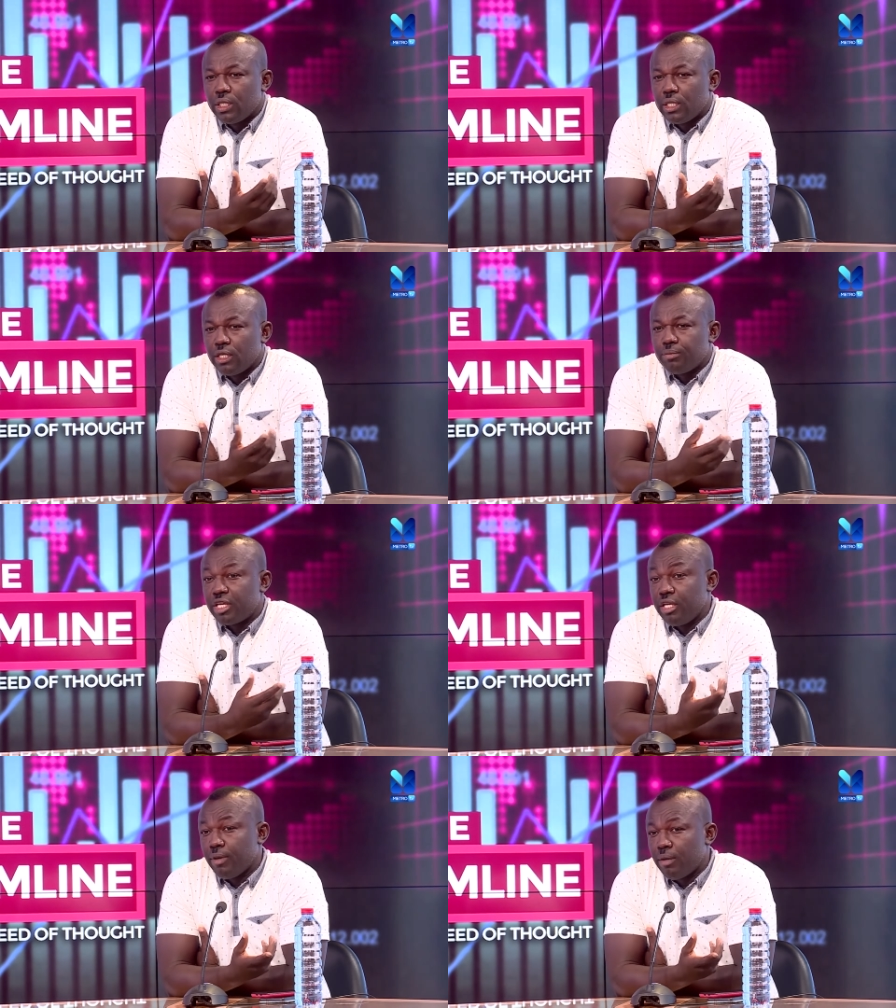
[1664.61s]
um,
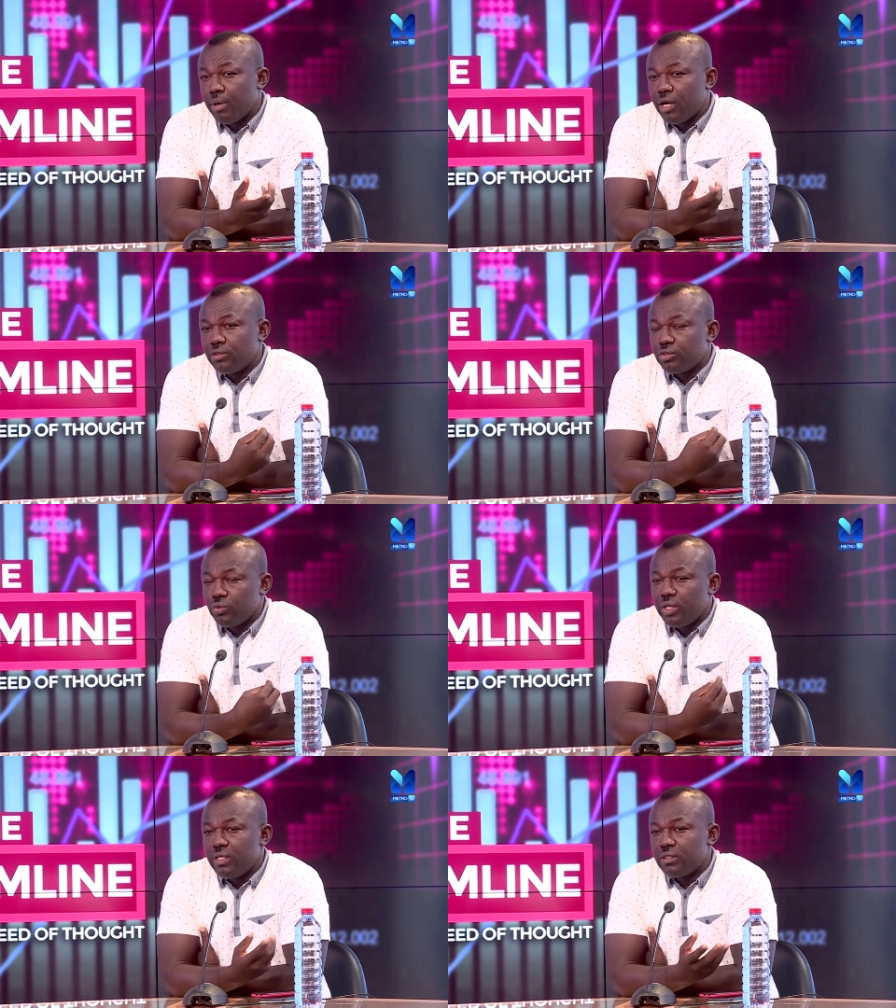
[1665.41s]
came about
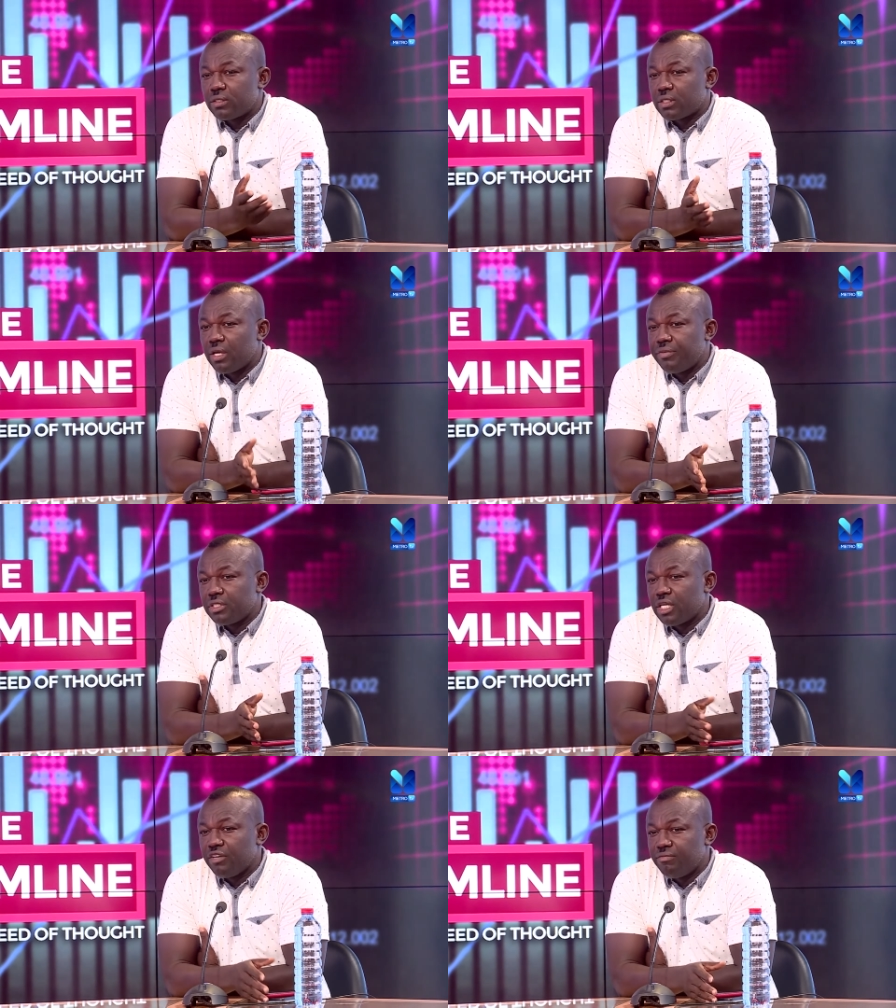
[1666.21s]
when this
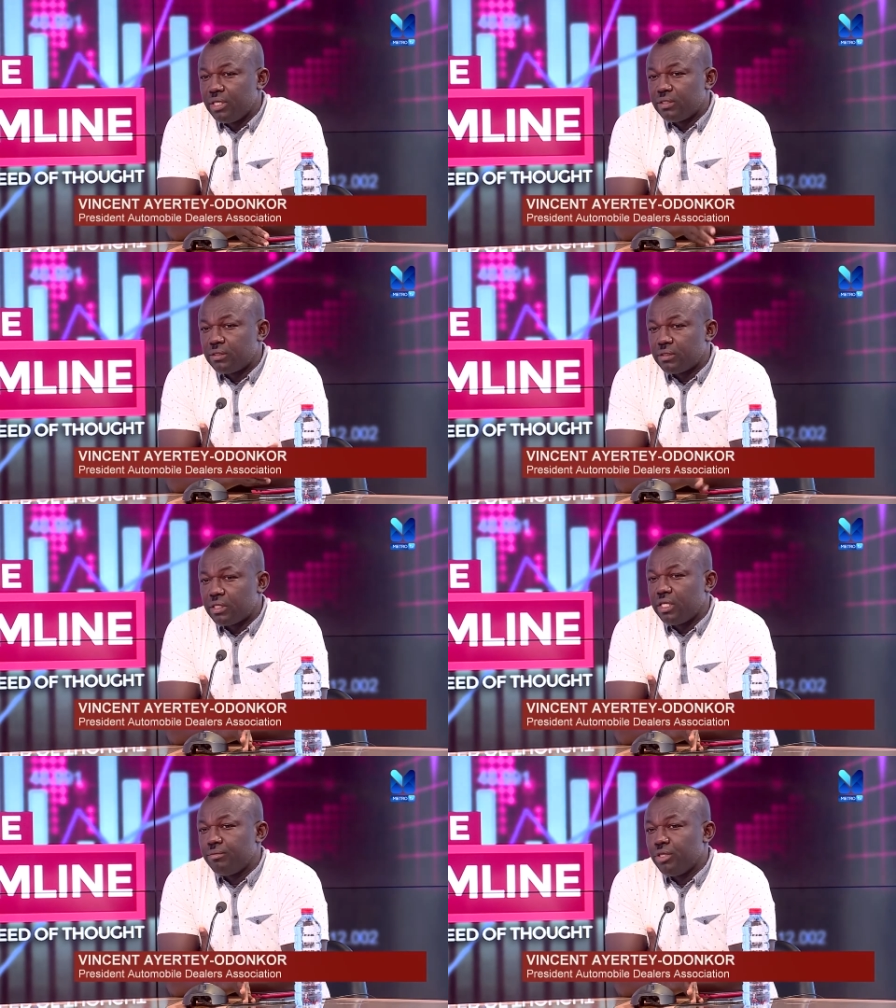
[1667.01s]
current government
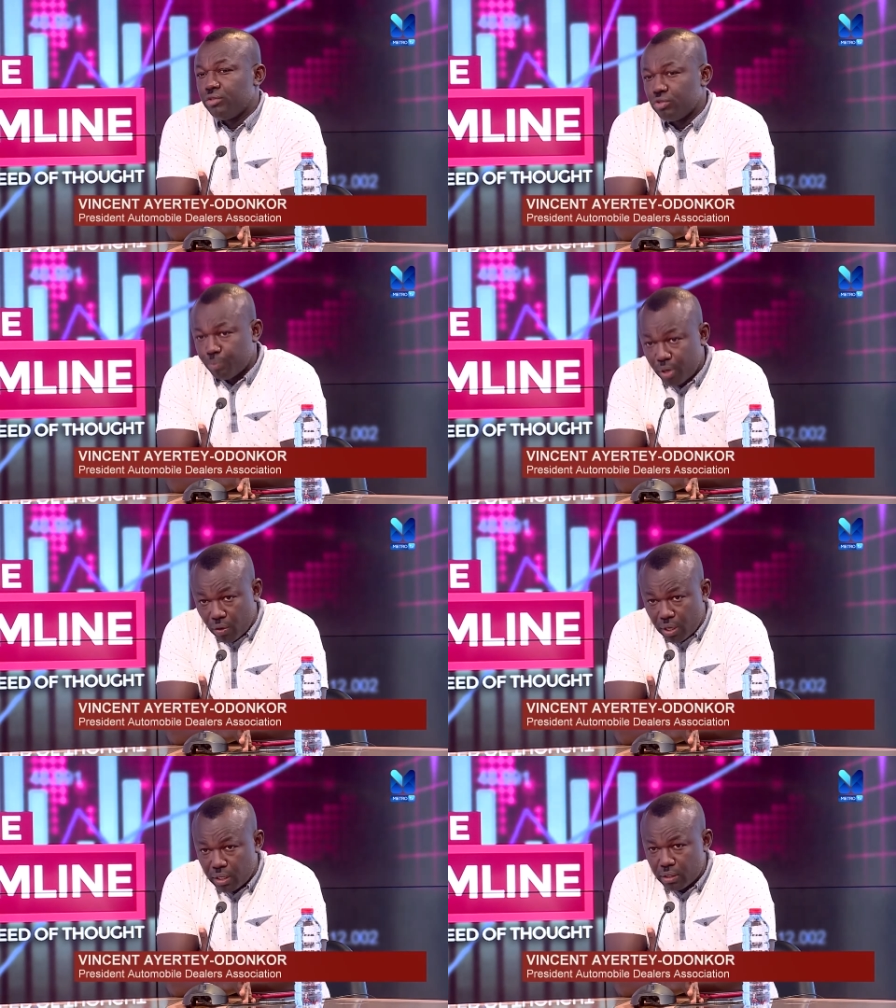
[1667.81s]
came into
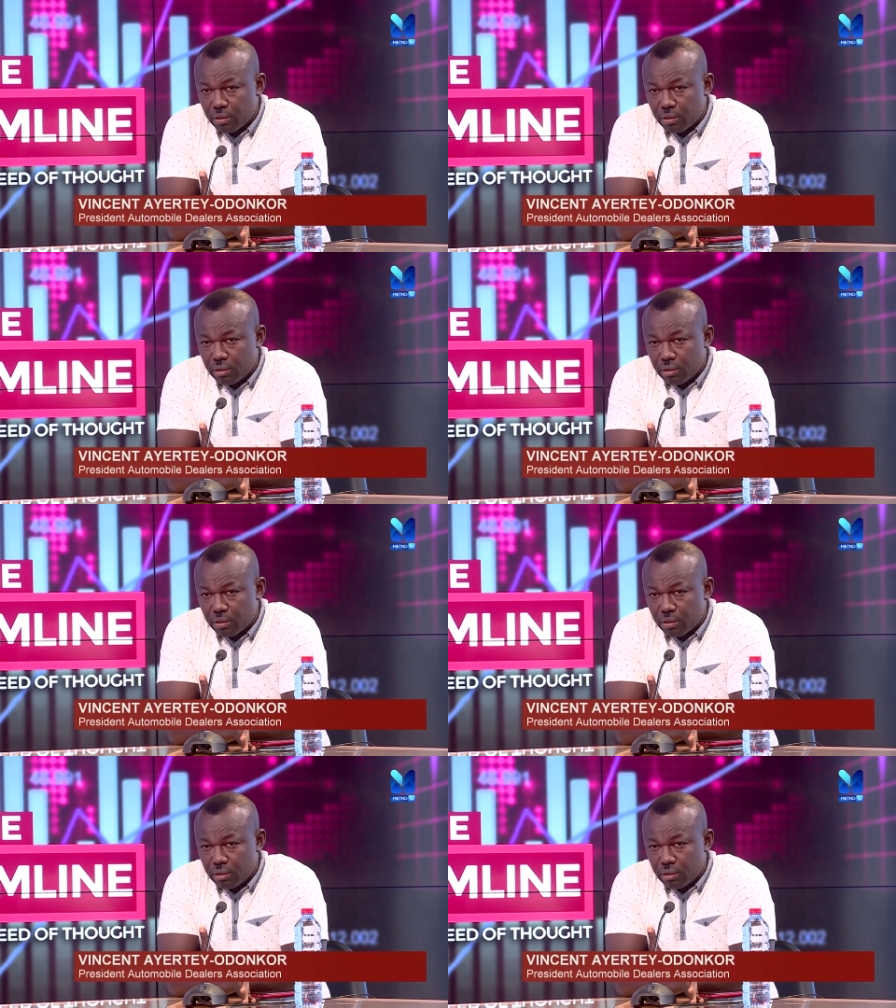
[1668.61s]
power.